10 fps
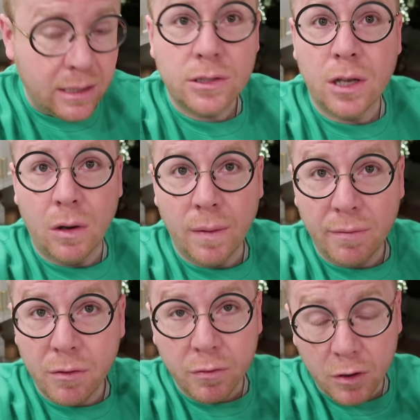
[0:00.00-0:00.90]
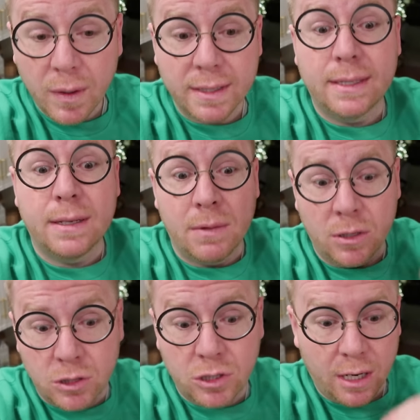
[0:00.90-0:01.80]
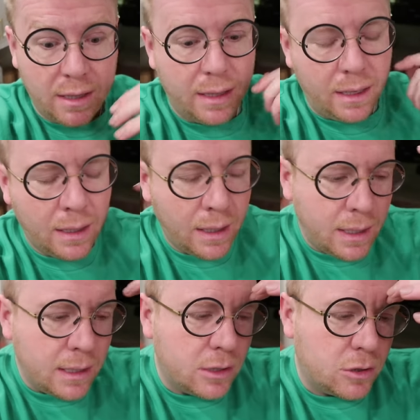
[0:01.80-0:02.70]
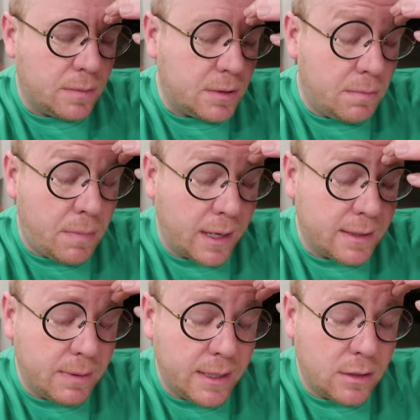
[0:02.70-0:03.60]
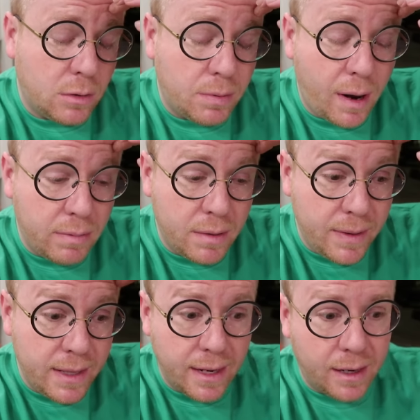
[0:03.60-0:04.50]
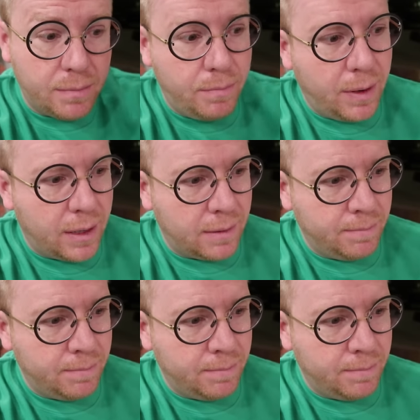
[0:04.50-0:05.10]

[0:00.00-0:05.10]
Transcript: So if you've requested something, just check the description box because it'll probably be there. But